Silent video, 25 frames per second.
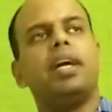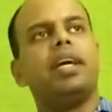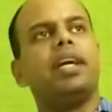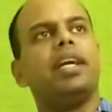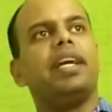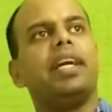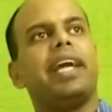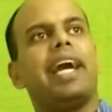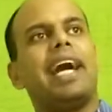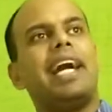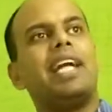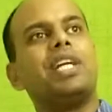
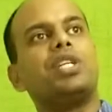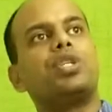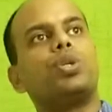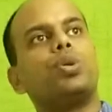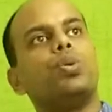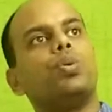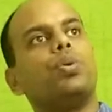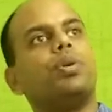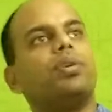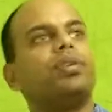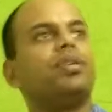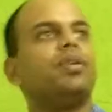he hands
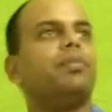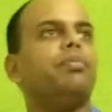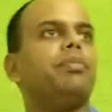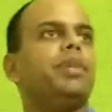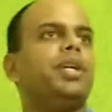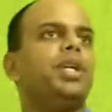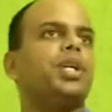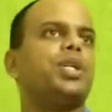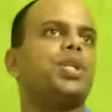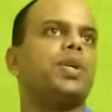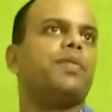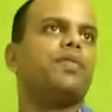over the
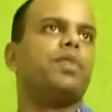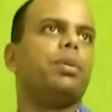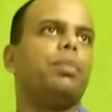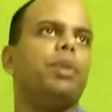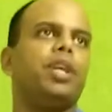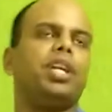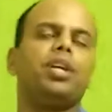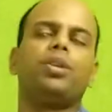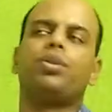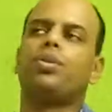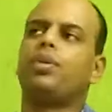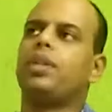minutes of the
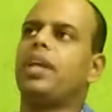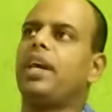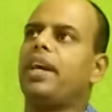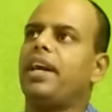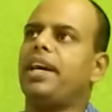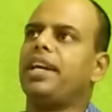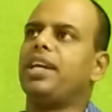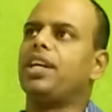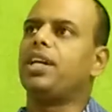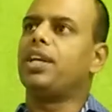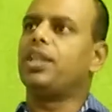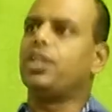meeting to the
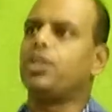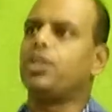higher